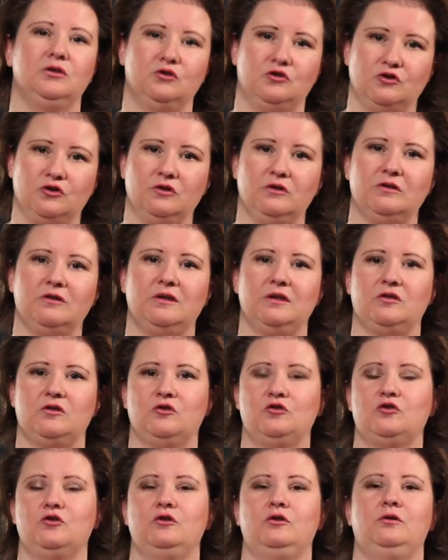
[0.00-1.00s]
just as a
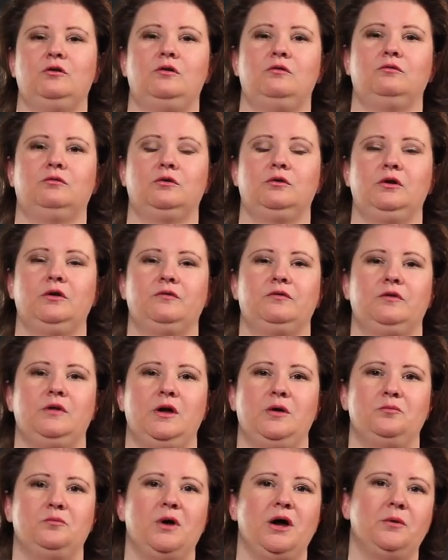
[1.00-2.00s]
general rule of
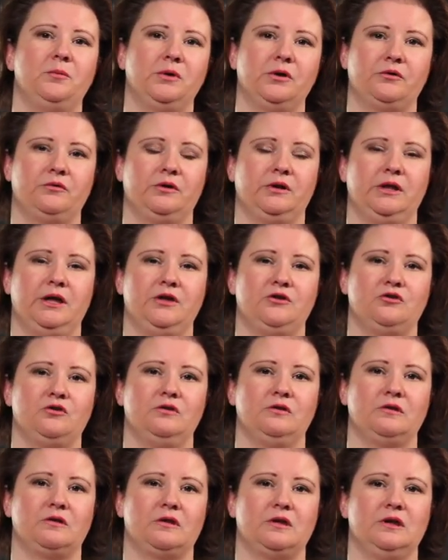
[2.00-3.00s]
thumb, public
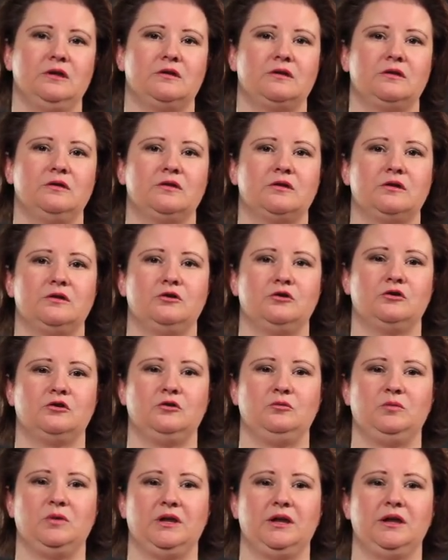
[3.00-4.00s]
relations is considered
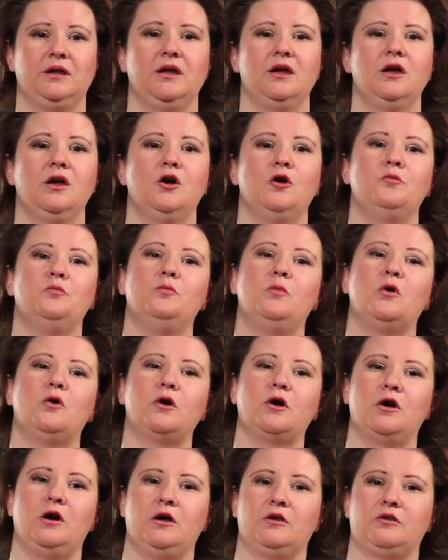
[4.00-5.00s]
to be more
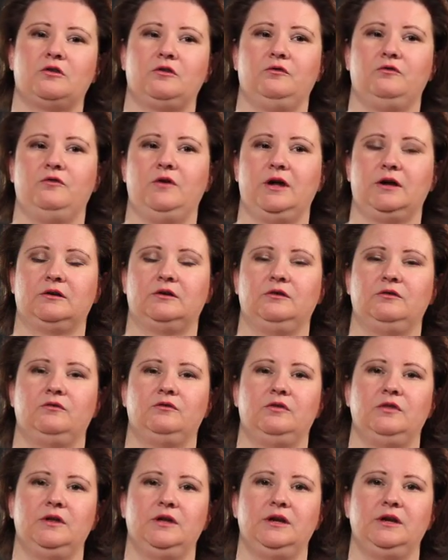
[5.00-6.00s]
cost-effective
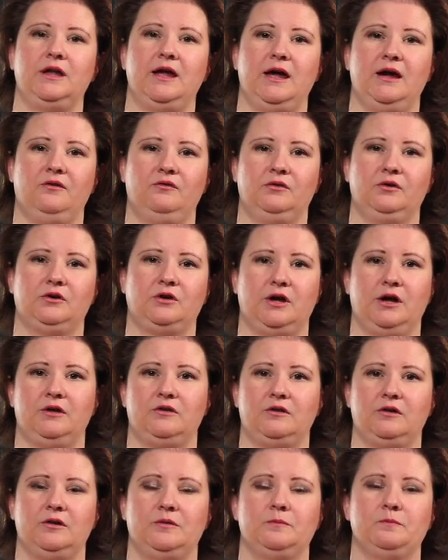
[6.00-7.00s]
than
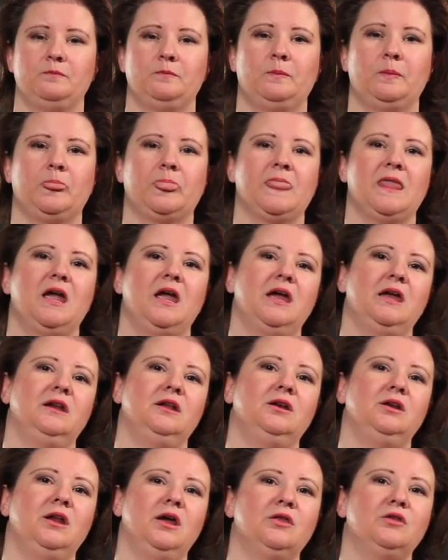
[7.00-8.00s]
advertising. And
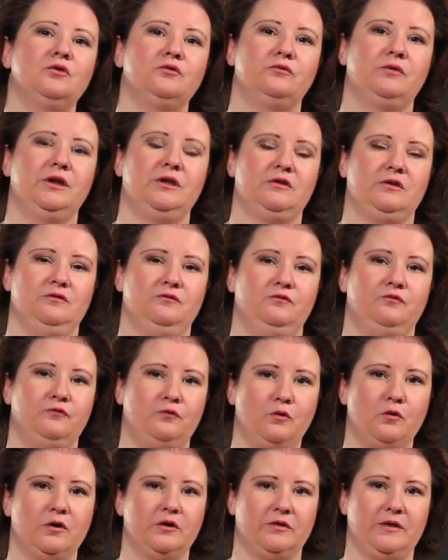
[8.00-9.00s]
another reason
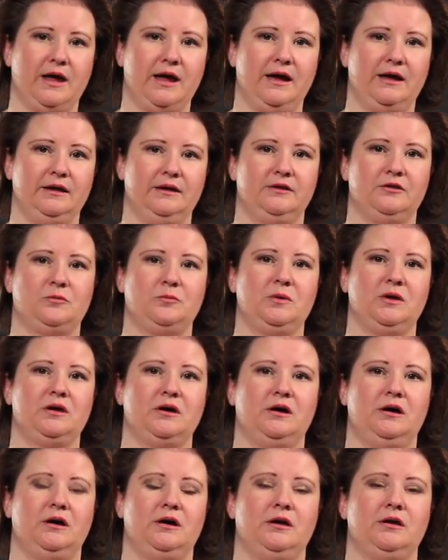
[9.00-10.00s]
for that is
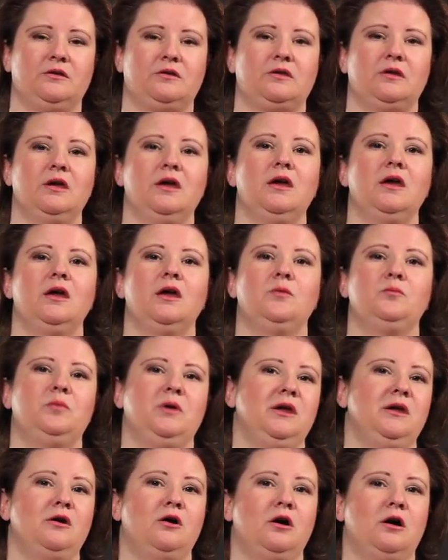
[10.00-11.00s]
because
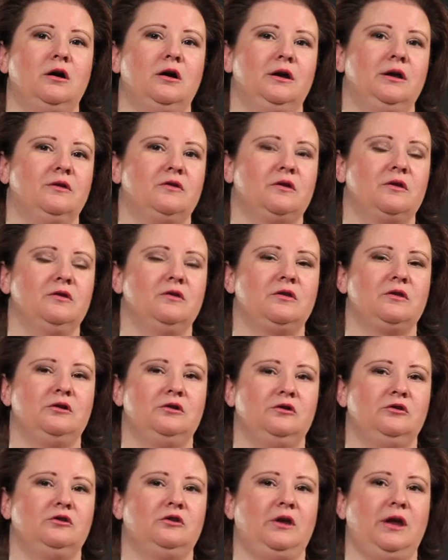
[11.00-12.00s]
PR is
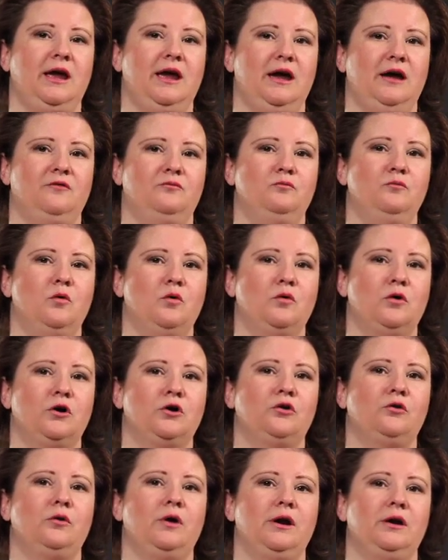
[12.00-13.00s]
considered to have more
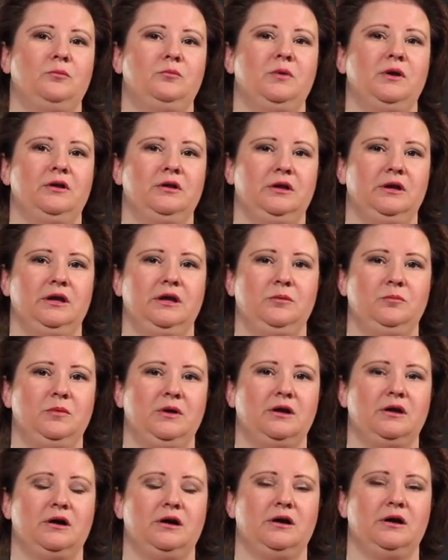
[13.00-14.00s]
credibility
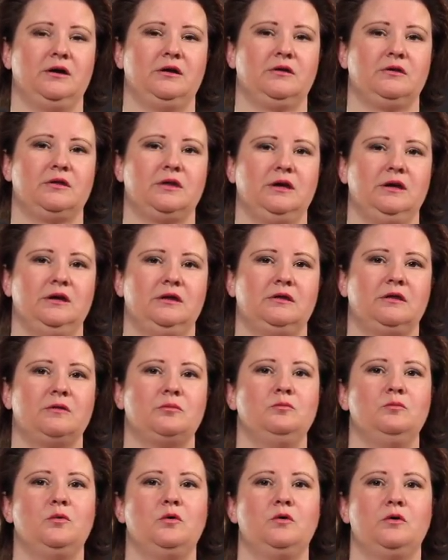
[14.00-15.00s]
because it's
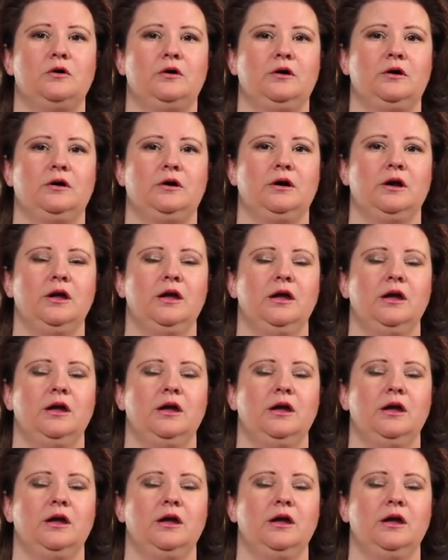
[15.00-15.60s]
more